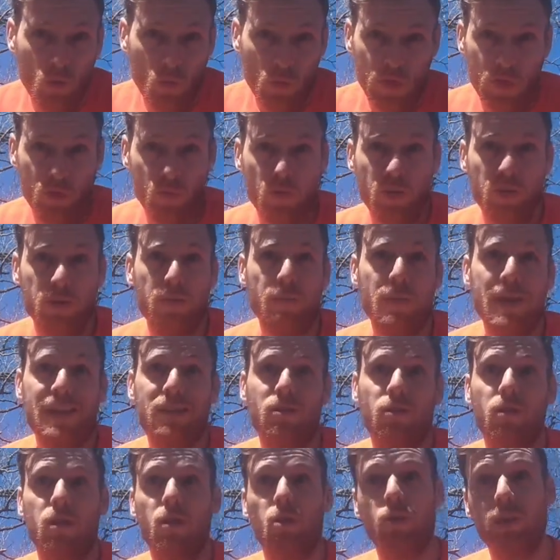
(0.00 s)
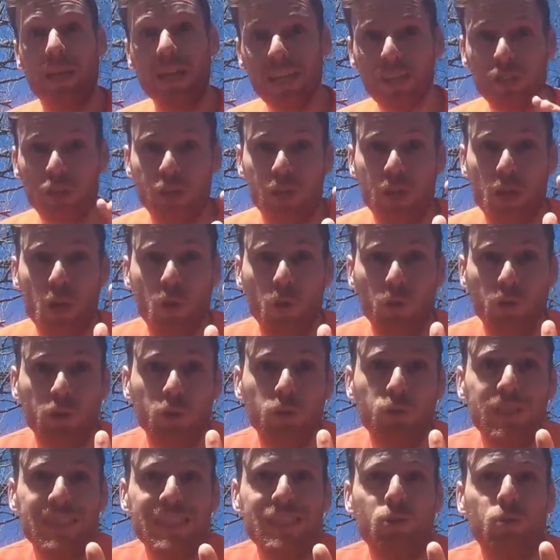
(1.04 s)
When you want to make your location known,
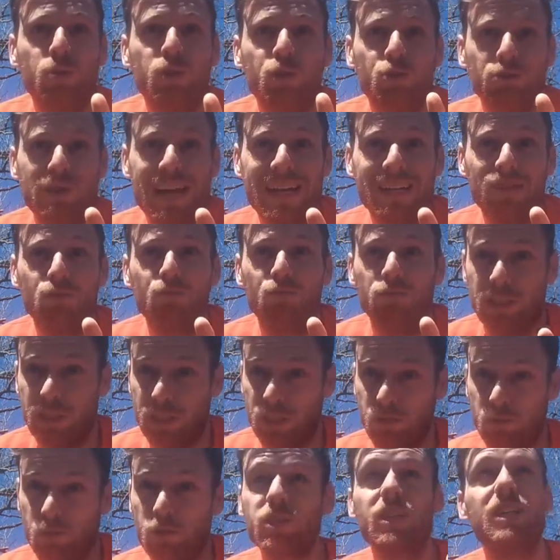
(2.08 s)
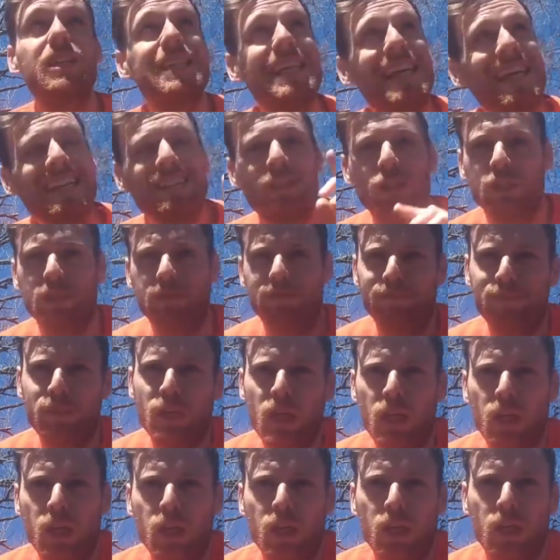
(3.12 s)
you'll need to attract rescuers' attention.
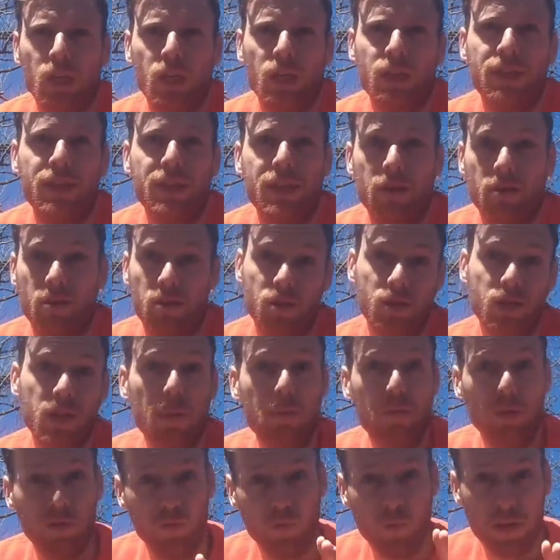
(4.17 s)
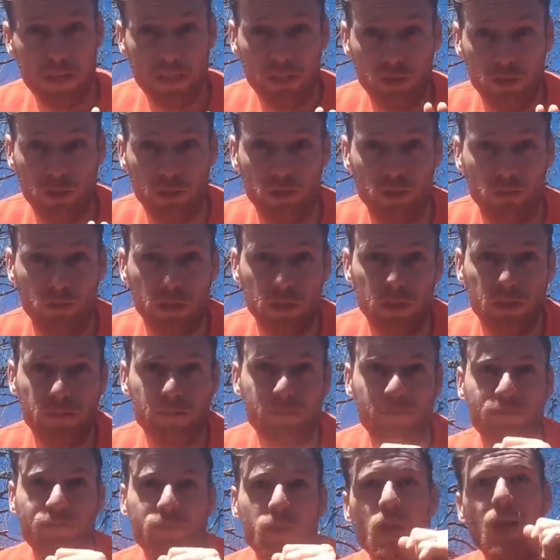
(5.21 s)
There are a couple of ways you can do this.
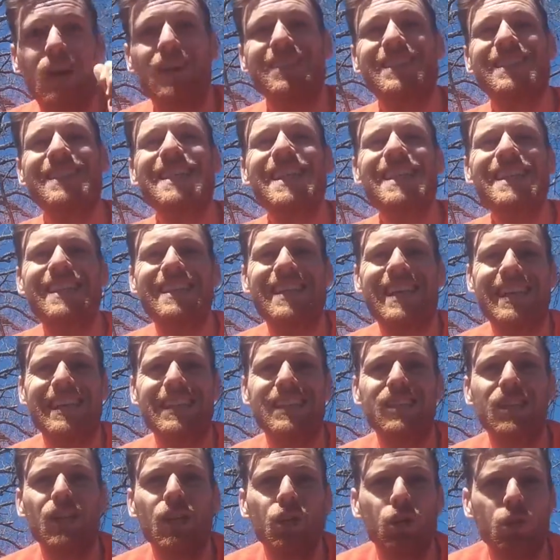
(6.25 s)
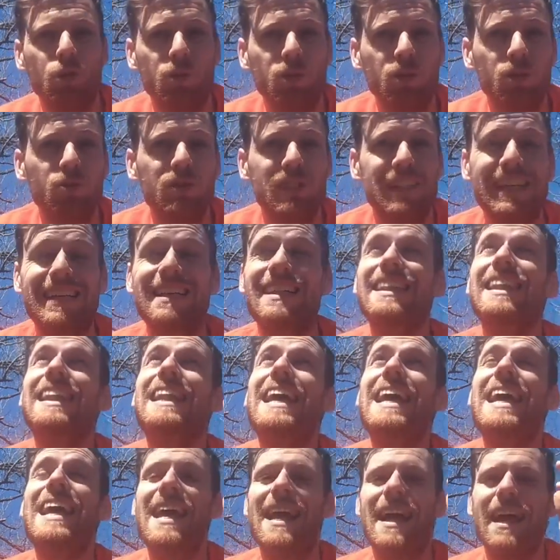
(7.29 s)
On sunny days, you can use the
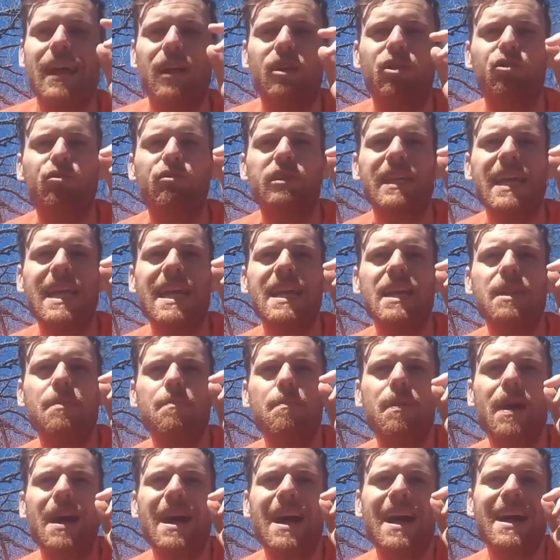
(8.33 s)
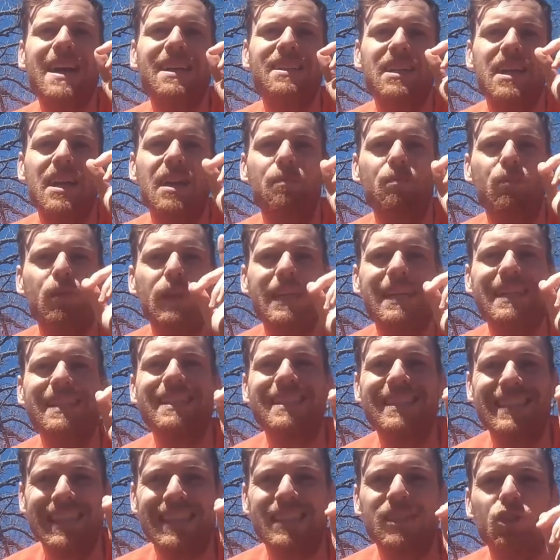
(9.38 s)
glare created by Tom Brady's
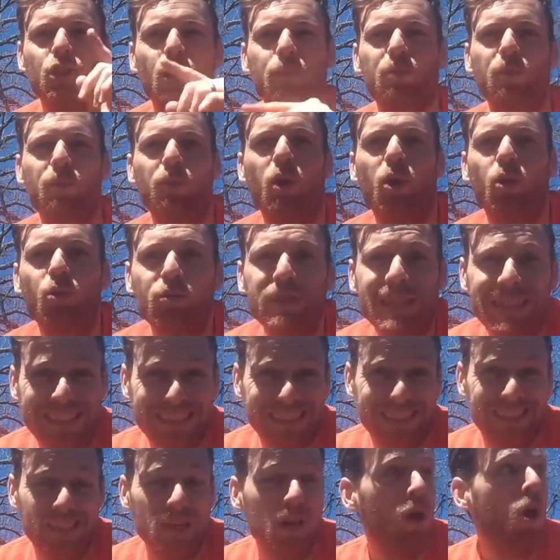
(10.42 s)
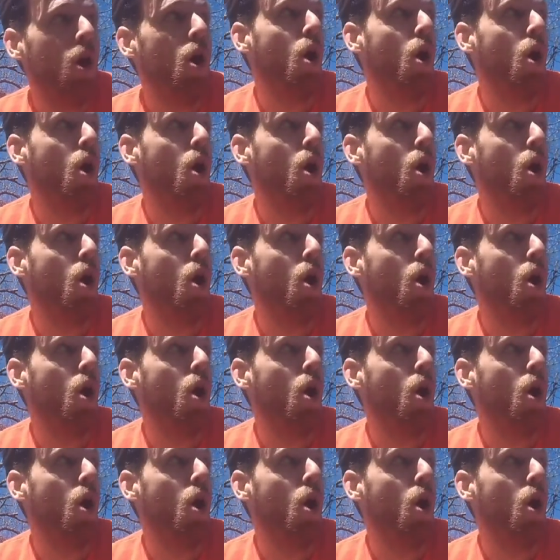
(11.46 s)
6 Super Bowl rings.